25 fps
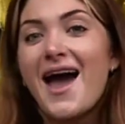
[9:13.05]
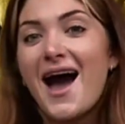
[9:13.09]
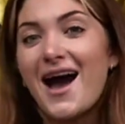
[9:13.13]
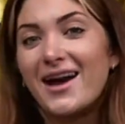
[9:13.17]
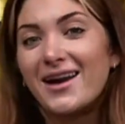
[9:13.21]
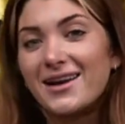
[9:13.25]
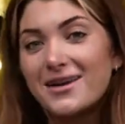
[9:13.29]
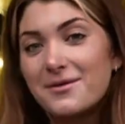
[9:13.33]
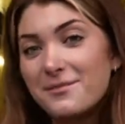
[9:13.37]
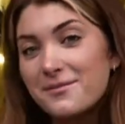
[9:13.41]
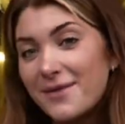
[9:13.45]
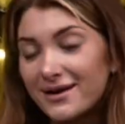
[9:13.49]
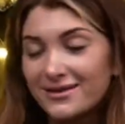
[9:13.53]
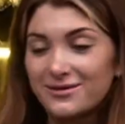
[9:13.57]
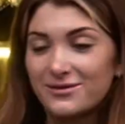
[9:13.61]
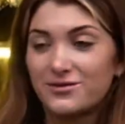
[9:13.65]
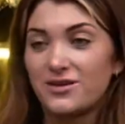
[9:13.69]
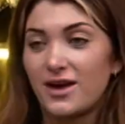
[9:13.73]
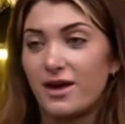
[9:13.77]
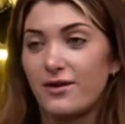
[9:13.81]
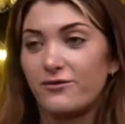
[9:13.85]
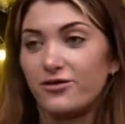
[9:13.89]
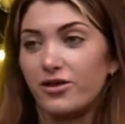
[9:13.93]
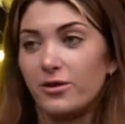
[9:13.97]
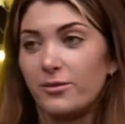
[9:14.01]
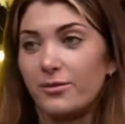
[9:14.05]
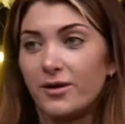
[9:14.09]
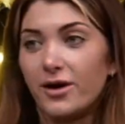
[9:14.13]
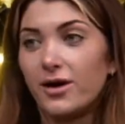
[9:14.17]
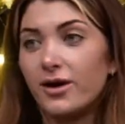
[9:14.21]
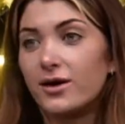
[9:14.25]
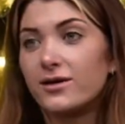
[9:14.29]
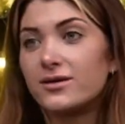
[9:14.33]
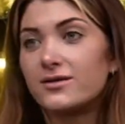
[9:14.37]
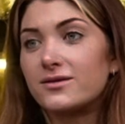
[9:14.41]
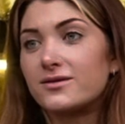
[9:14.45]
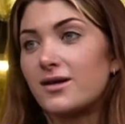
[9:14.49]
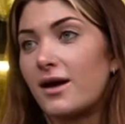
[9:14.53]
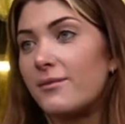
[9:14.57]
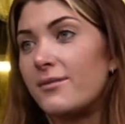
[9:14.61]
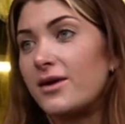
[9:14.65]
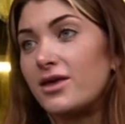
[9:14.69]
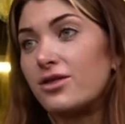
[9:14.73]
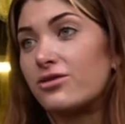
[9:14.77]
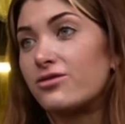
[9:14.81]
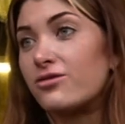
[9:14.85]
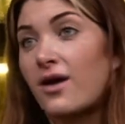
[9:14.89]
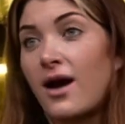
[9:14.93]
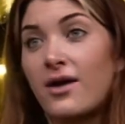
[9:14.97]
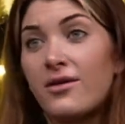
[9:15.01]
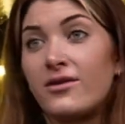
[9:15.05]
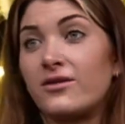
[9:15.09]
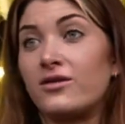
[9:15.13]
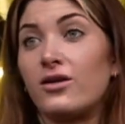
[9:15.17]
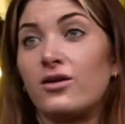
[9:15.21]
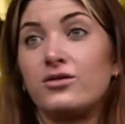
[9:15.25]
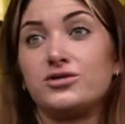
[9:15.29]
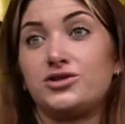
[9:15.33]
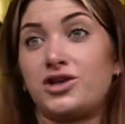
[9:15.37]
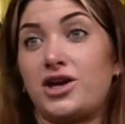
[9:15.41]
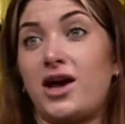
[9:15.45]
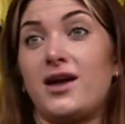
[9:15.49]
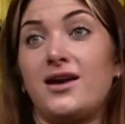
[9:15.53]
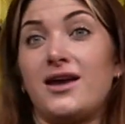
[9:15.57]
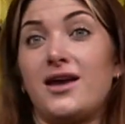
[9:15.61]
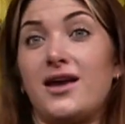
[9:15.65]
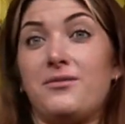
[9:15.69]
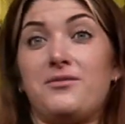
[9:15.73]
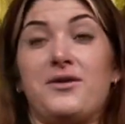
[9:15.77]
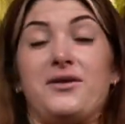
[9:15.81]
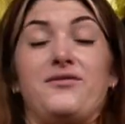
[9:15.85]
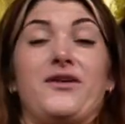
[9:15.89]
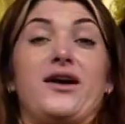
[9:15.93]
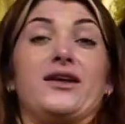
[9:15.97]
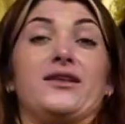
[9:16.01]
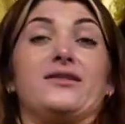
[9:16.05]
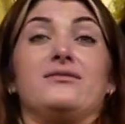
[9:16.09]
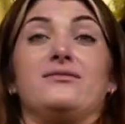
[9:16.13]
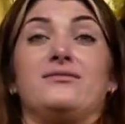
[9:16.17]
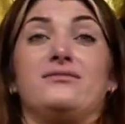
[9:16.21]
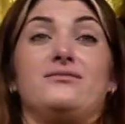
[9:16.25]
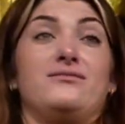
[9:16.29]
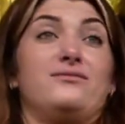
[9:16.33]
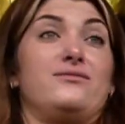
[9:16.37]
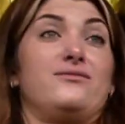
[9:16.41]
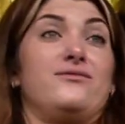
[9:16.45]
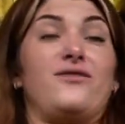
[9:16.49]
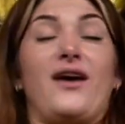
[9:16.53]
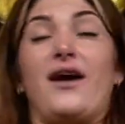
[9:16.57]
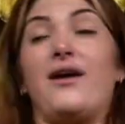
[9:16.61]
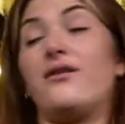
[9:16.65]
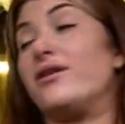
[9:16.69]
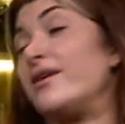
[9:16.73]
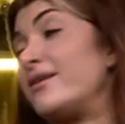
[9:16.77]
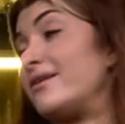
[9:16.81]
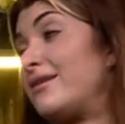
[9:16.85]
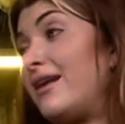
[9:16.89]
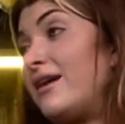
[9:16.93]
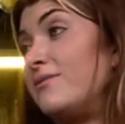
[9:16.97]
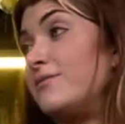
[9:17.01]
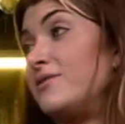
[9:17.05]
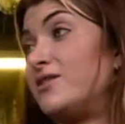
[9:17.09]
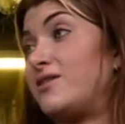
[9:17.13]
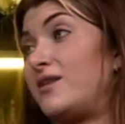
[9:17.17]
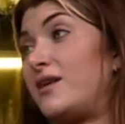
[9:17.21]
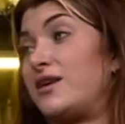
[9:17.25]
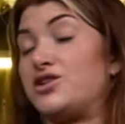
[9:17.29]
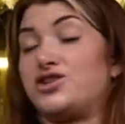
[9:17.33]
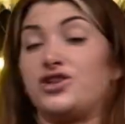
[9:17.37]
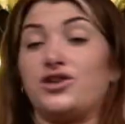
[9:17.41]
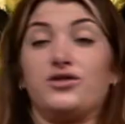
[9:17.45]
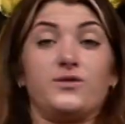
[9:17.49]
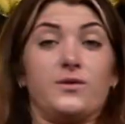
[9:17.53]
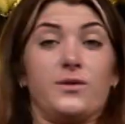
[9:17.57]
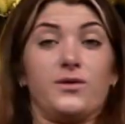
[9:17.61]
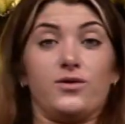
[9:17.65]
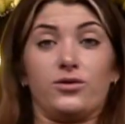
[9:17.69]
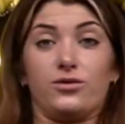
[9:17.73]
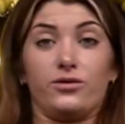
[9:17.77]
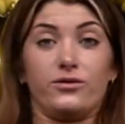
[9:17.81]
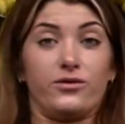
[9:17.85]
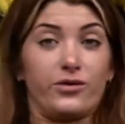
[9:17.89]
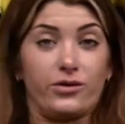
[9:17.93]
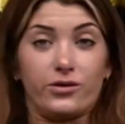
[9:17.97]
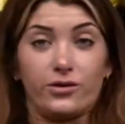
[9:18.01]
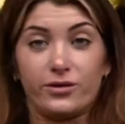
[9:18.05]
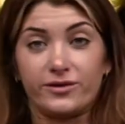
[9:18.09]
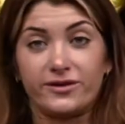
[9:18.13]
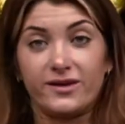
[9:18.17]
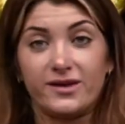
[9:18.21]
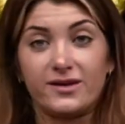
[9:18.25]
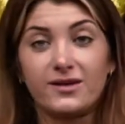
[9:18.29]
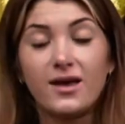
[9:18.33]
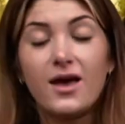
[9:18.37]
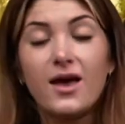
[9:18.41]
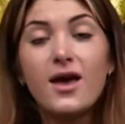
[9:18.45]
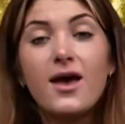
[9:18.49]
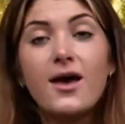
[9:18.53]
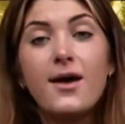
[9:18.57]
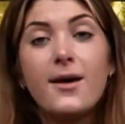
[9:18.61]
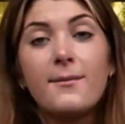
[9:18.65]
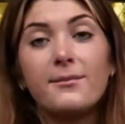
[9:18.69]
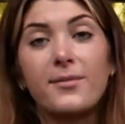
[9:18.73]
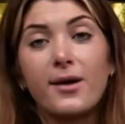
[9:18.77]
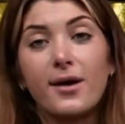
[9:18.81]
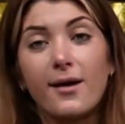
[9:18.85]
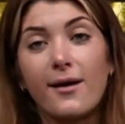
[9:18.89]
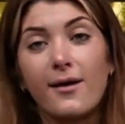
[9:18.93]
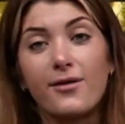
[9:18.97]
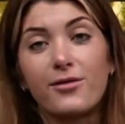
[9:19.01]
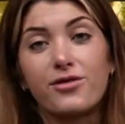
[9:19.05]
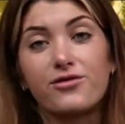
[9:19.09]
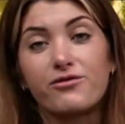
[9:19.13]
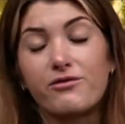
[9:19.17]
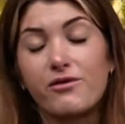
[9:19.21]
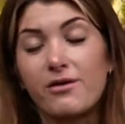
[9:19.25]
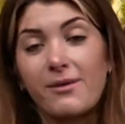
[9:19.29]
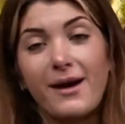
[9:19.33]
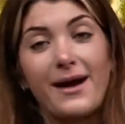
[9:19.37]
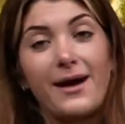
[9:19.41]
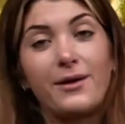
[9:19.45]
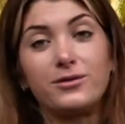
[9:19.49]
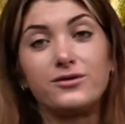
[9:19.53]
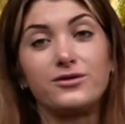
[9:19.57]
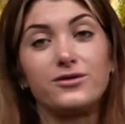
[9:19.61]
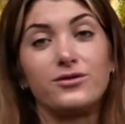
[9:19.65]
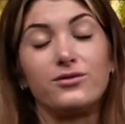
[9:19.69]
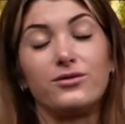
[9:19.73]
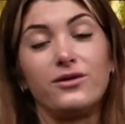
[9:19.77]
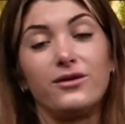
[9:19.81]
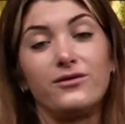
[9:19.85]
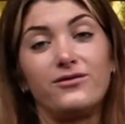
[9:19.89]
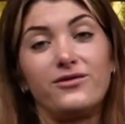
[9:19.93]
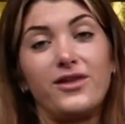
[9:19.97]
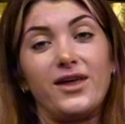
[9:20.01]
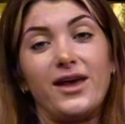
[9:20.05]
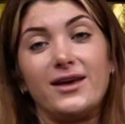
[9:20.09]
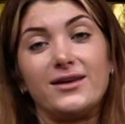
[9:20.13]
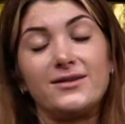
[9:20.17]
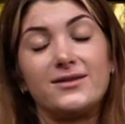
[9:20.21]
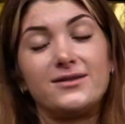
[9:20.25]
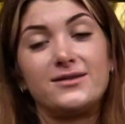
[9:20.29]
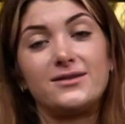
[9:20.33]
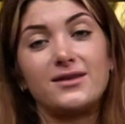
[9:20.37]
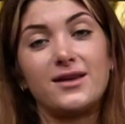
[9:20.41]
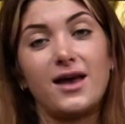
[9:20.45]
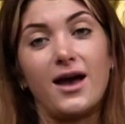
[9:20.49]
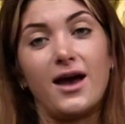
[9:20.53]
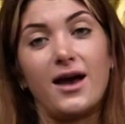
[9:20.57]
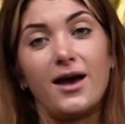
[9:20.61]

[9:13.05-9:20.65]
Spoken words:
And in a massive turn for the books, I mean, throughout this whole journey, we've had various lameness issues with all of the horses, but throughout all of this